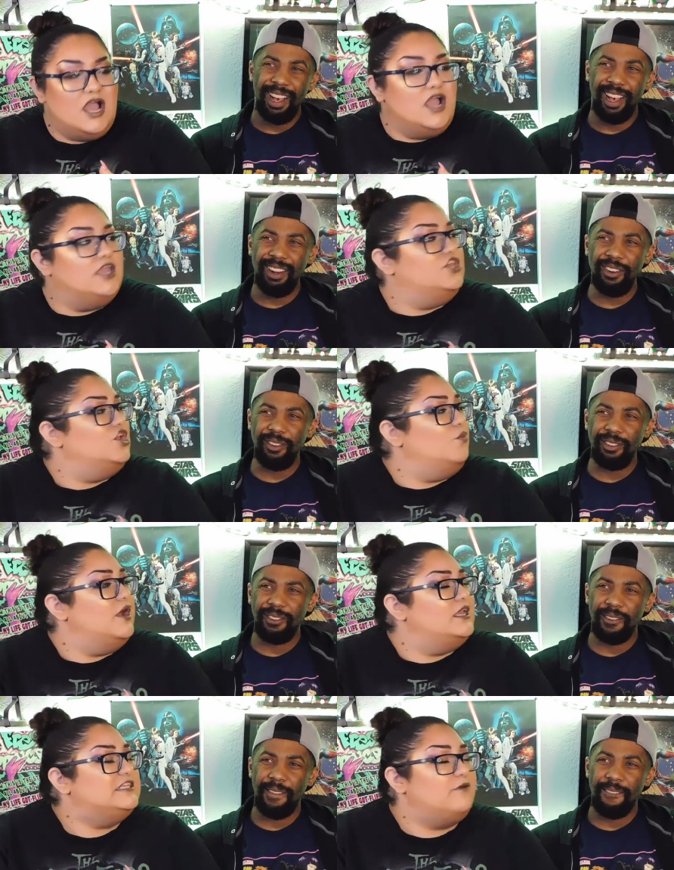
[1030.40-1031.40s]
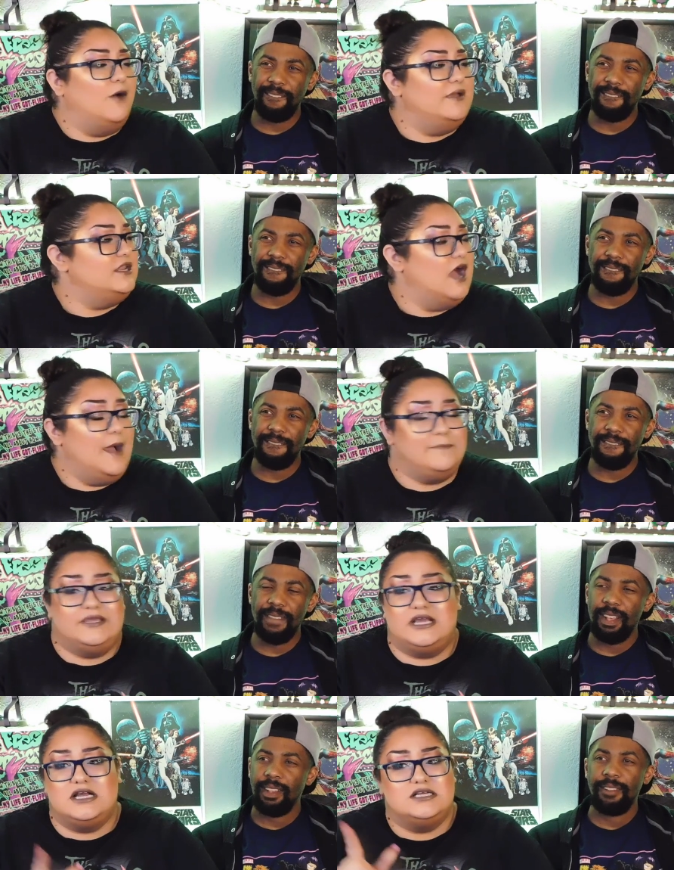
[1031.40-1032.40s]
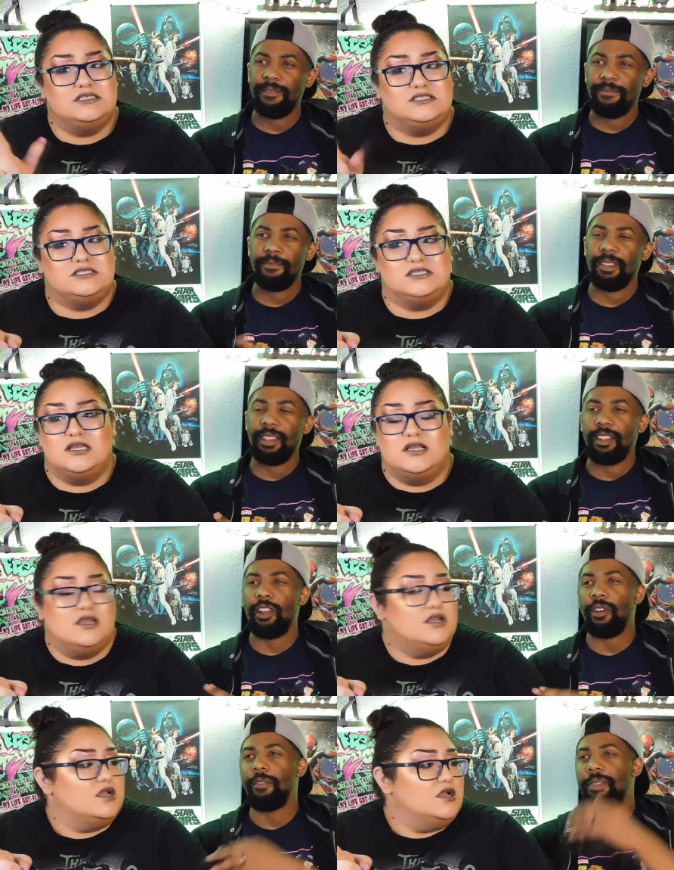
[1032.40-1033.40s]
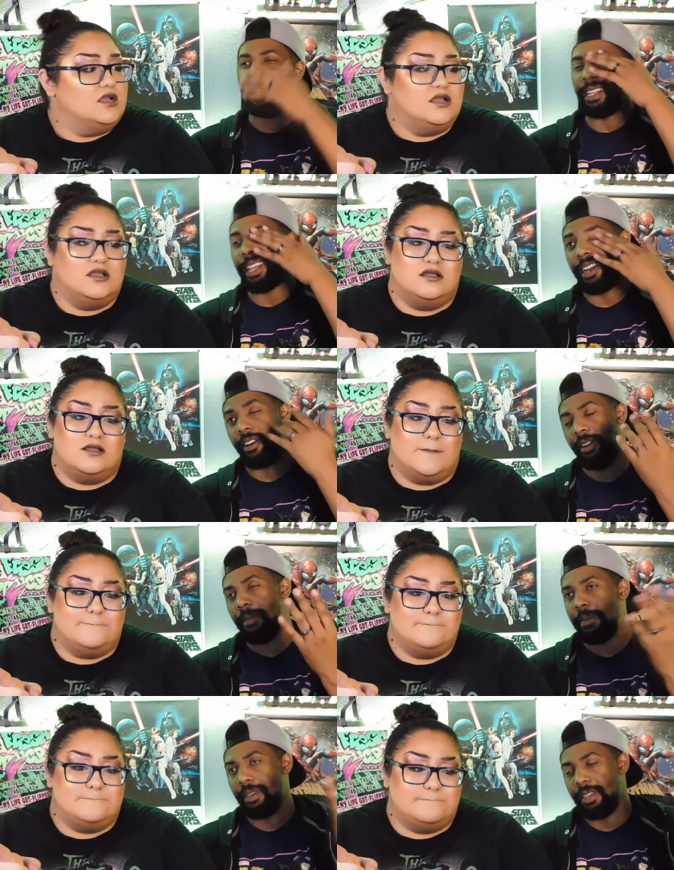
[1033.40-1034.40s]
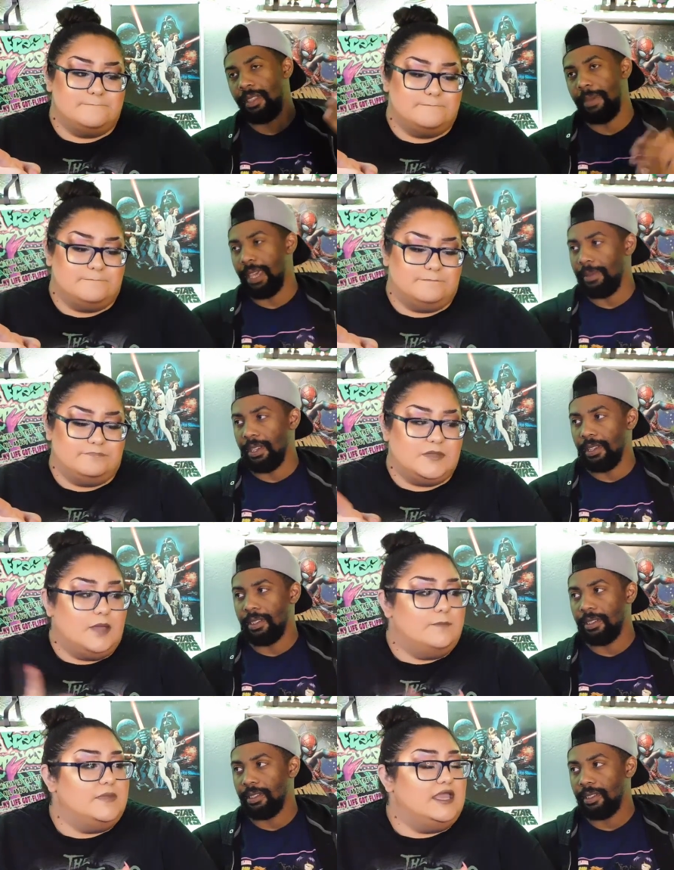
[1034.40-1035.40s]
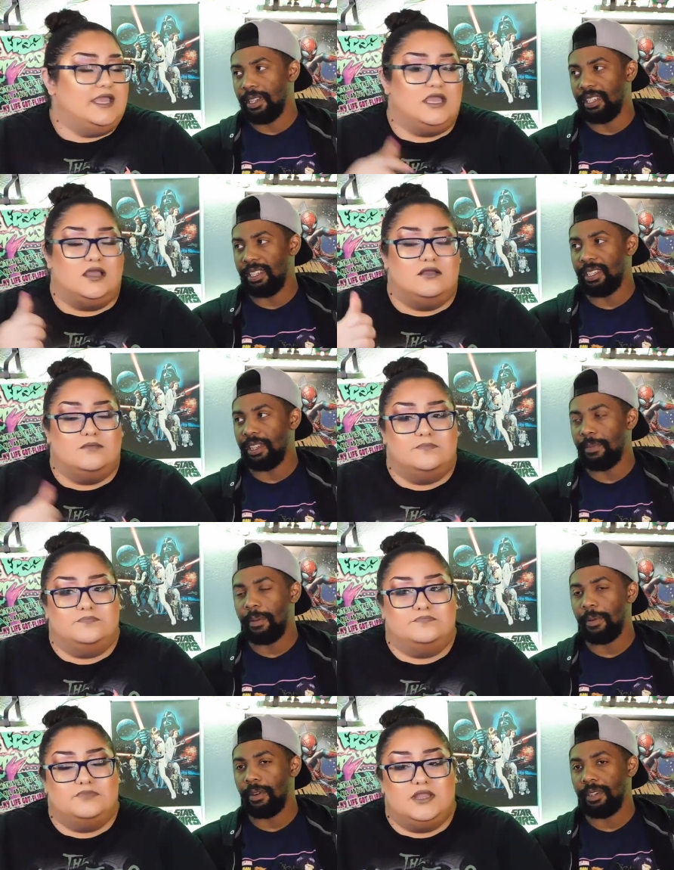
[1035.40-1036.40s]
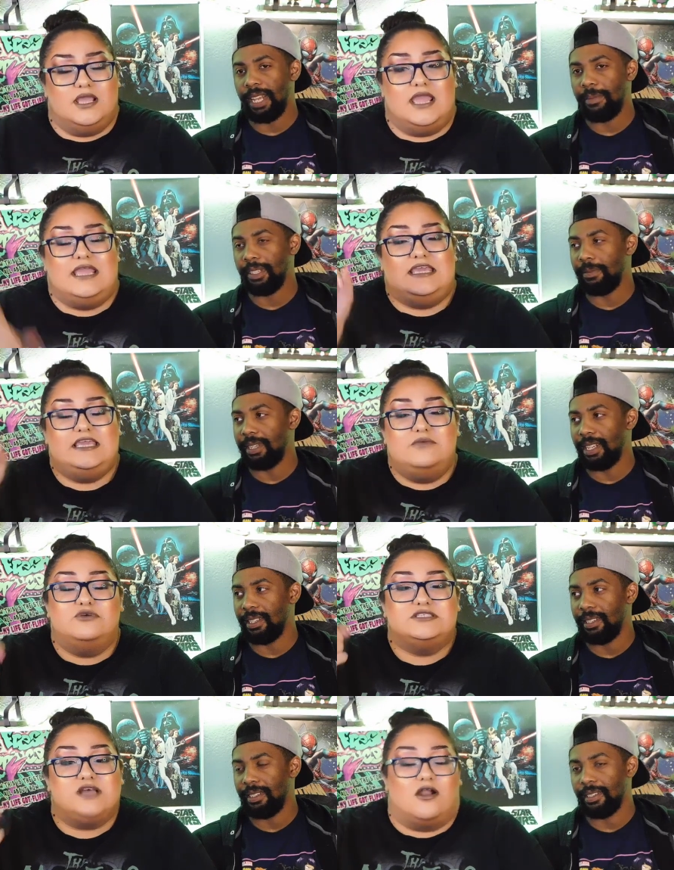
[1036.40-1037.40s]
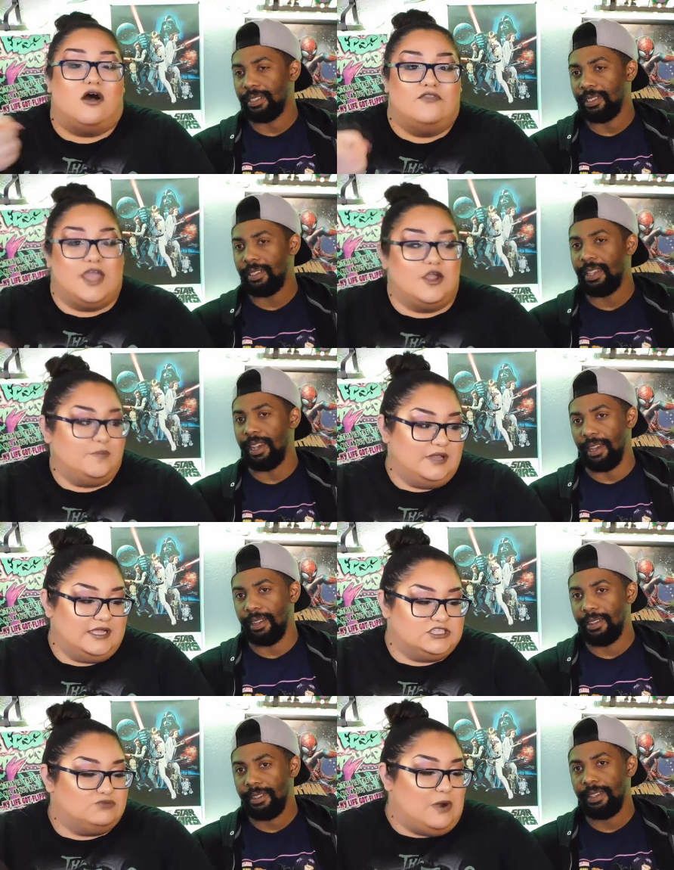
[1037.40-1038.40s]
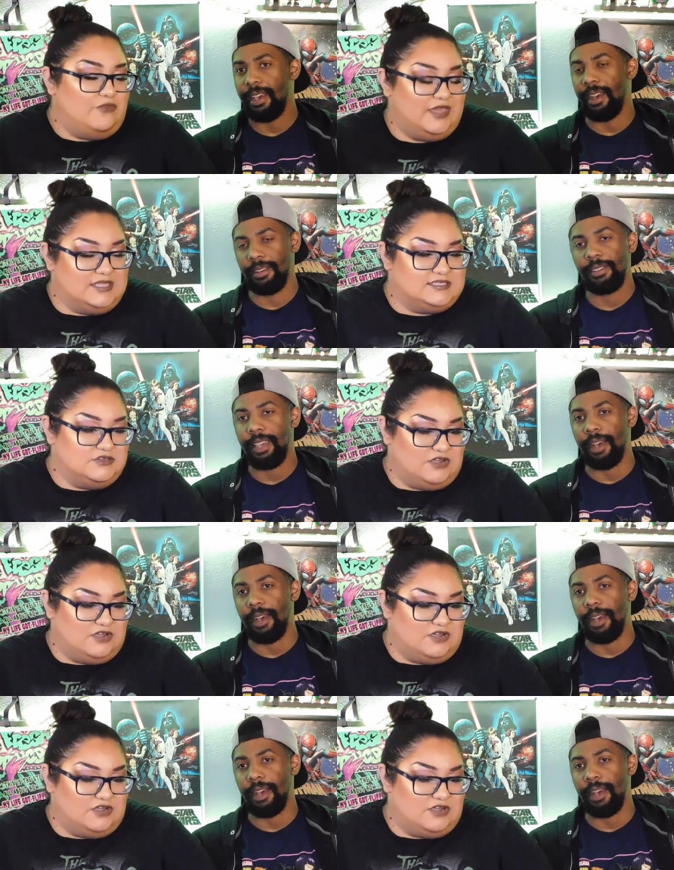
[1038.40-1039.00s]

Speaker 1: you know. know. what? He's probably not because.
Speaker 2: No, it'll be Claire and maybe the baby. Because he said were Davis. He
Speaker 1: was not on the airplane, yeah. so why would they consider